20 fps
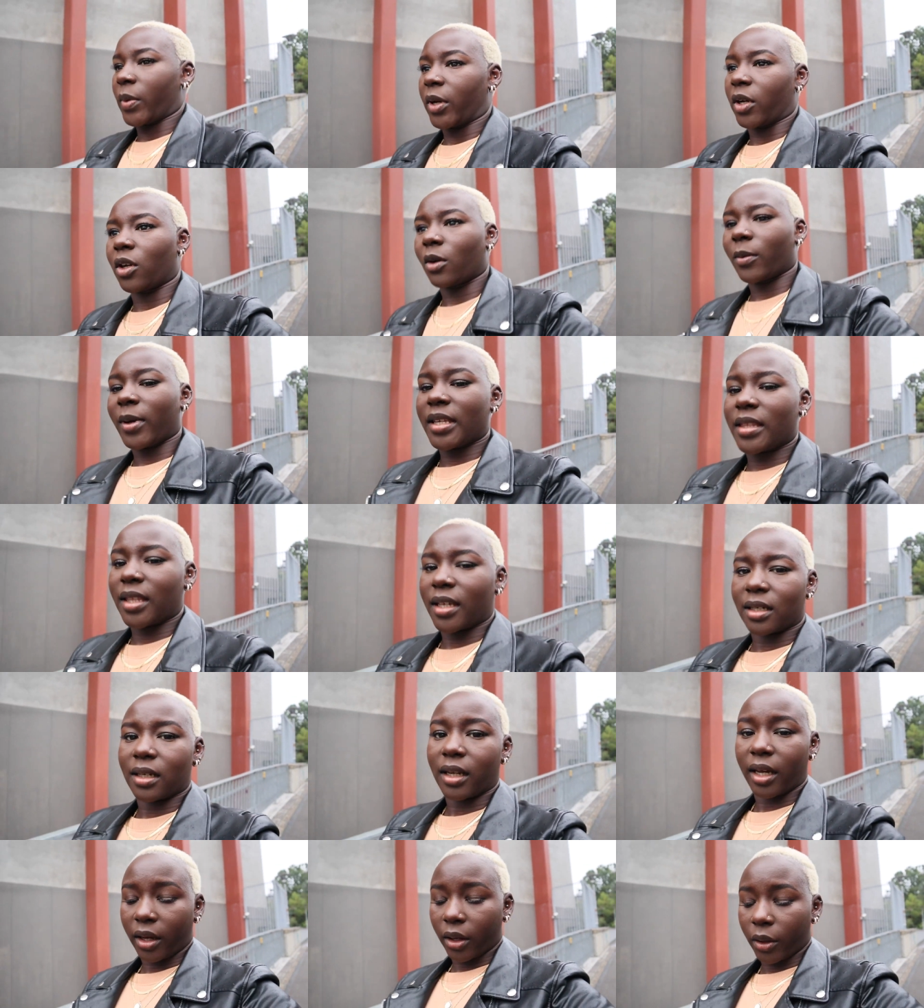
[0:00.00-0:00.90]
so we're on our way
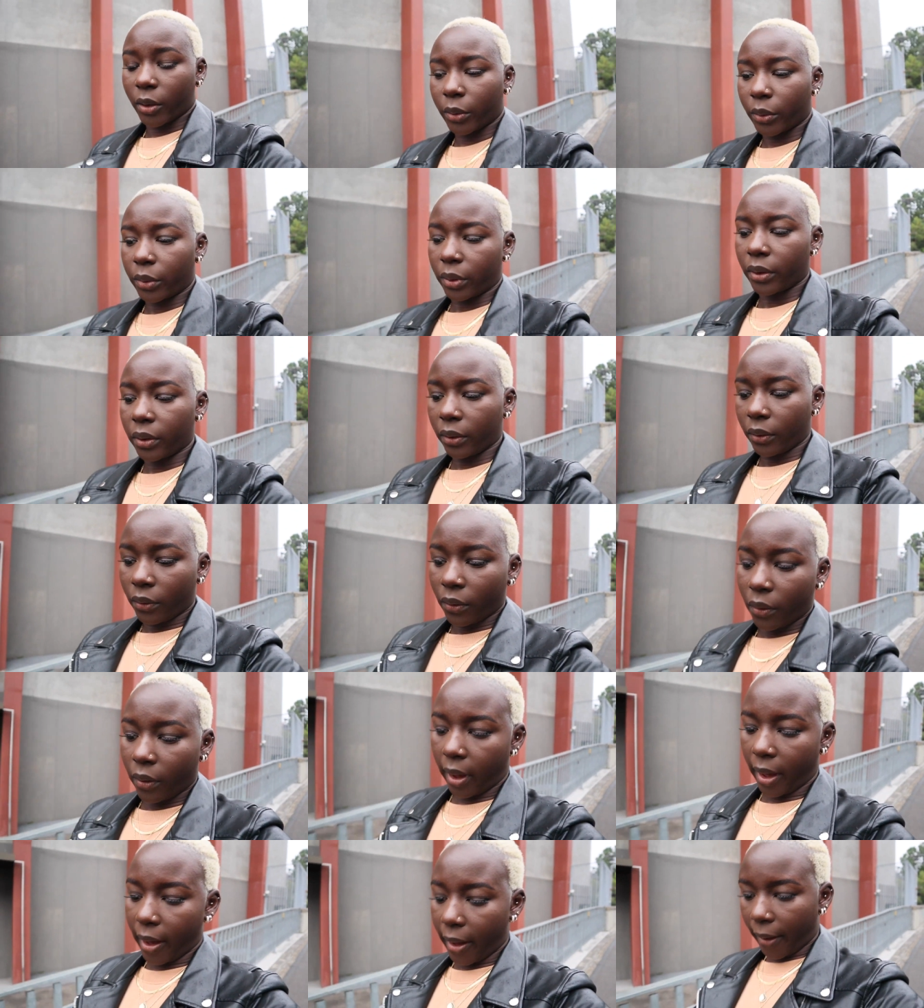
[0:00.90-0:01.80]
there now.
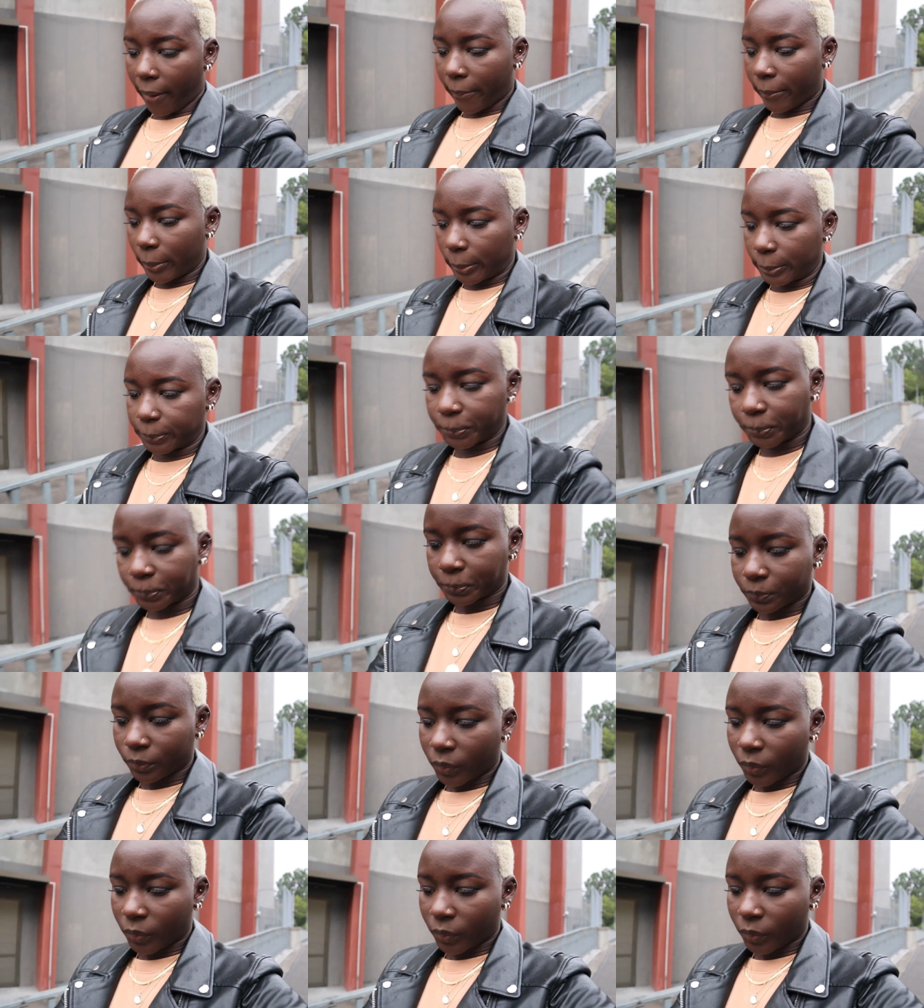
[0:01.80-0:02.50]
Um,